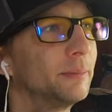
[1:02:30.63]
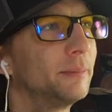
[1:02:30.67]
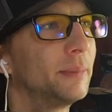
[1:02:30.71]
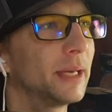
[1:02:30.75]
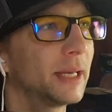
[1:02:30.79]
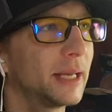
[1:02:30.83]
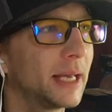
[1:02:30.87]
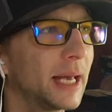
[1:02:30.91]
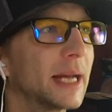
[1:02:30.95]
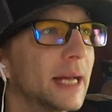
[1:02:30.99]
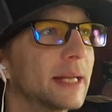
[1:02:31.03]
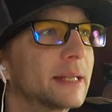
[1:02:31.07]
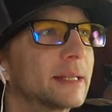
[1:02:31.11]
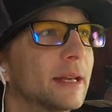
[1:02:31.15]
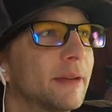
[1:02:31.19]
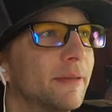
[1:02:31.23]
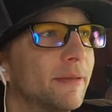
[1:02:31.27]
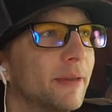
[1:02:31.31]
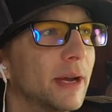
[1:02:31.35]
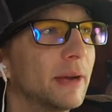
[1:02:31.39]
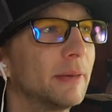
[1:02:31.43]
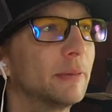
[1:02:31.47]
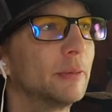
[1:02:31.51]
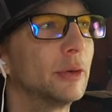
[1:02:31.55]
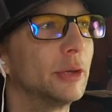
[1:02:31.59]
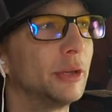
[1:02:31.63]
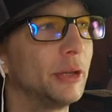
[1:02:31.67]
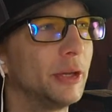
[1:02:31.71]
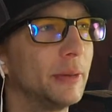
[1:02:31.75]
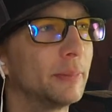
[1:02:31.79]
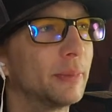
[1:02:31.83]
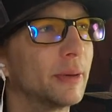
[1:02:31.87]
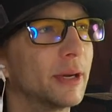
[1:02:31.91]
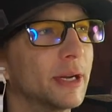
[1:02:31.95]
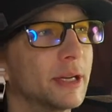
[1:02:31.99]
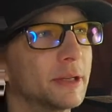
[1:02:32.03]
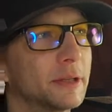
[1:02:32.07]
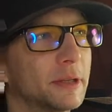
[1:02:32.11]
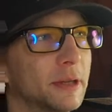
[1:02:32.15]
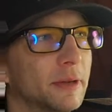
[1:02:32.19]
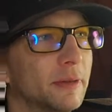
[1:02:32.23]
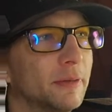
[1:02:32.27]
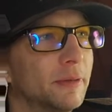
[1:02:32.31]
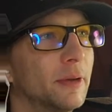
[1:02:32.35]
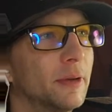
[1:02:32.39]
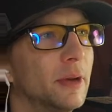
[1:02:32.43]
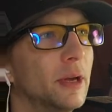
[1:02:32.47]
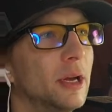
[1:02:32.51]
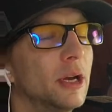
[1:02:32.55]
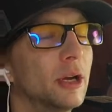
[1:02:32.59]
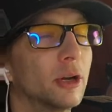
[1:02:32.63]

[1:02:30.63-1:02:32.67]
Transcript: Big cats I find really impressive.